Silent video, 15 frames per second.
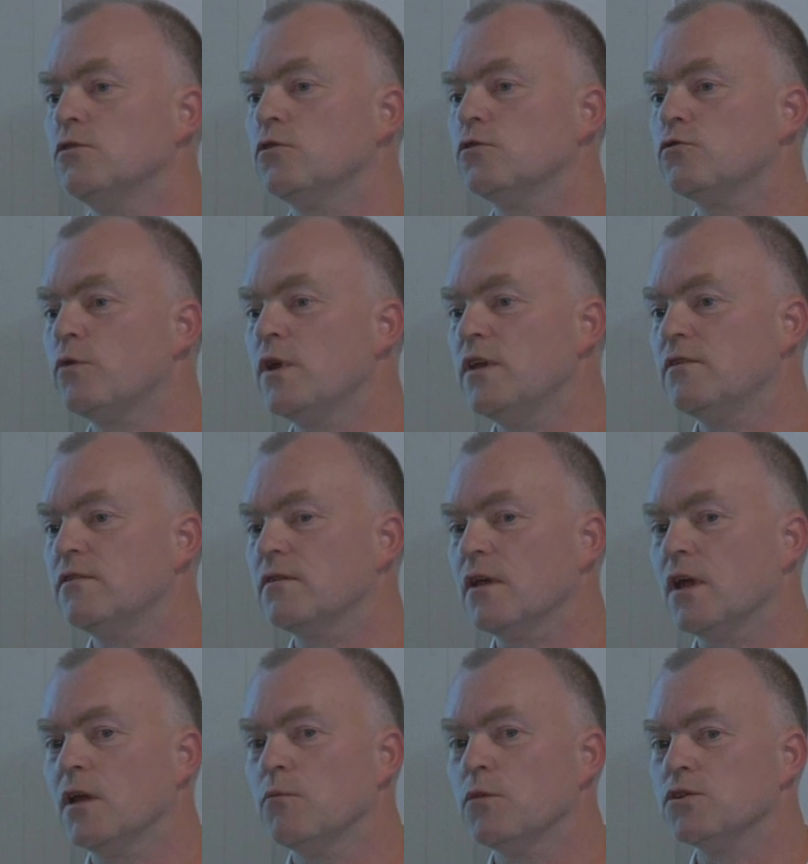to treat
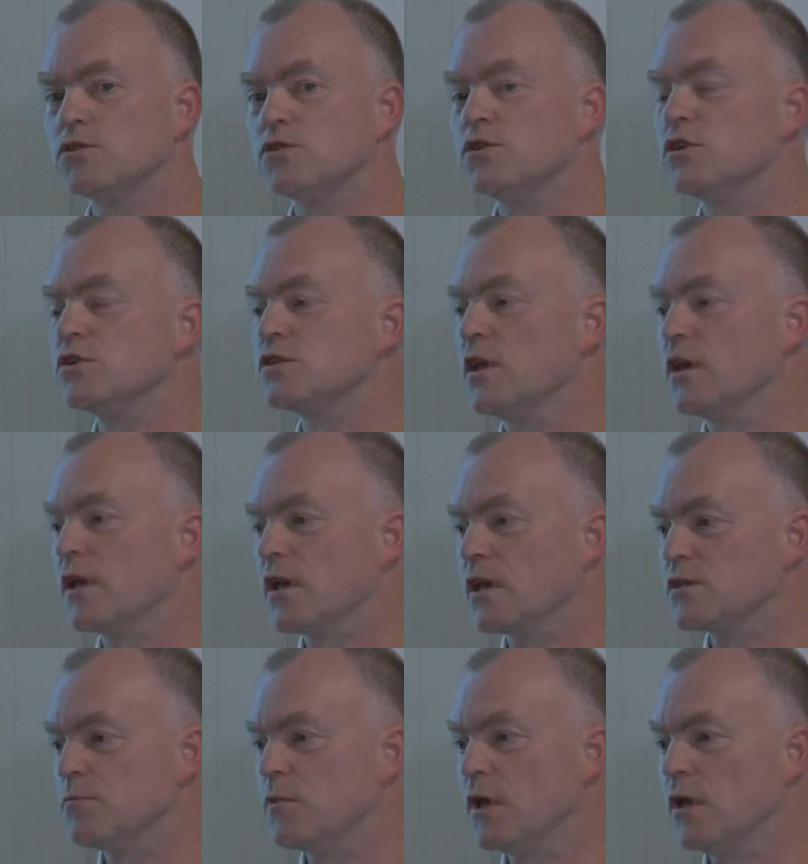elements just like
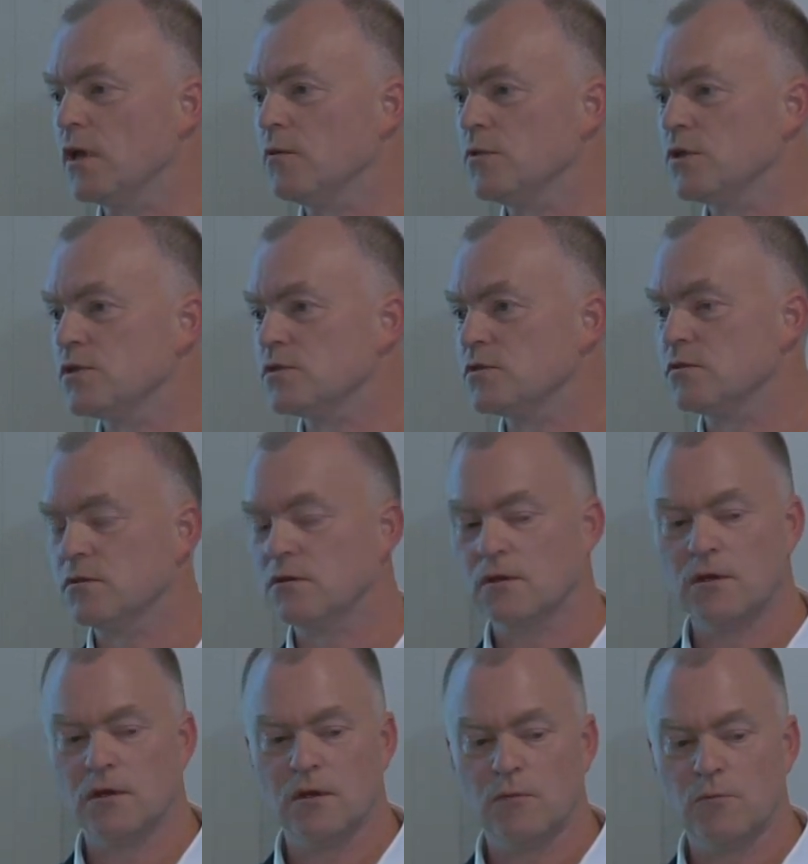XML elements,
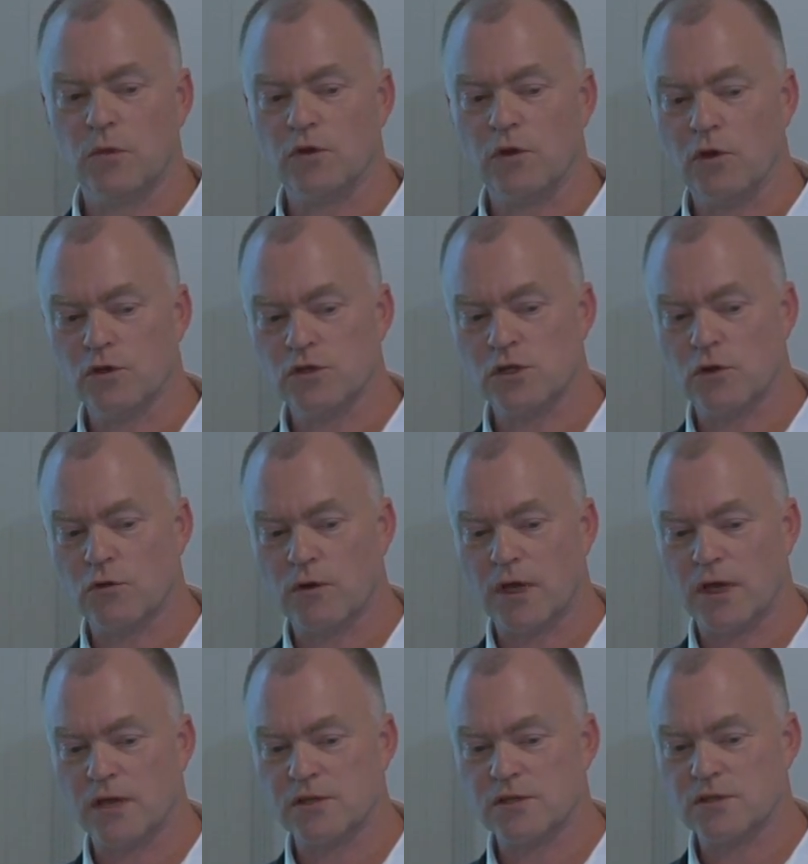but also
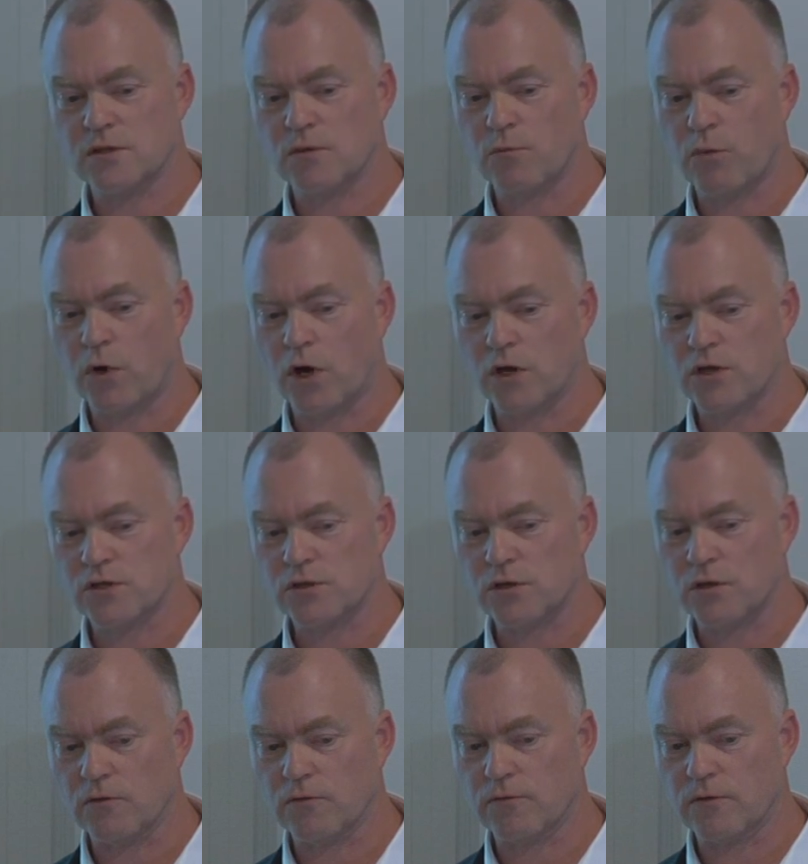as parts
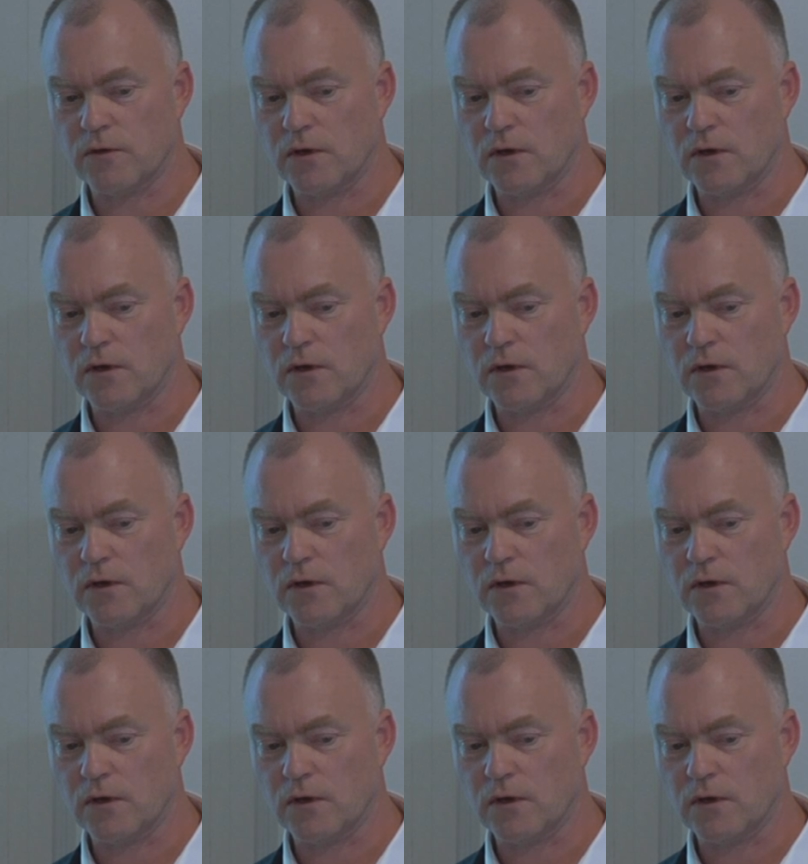of,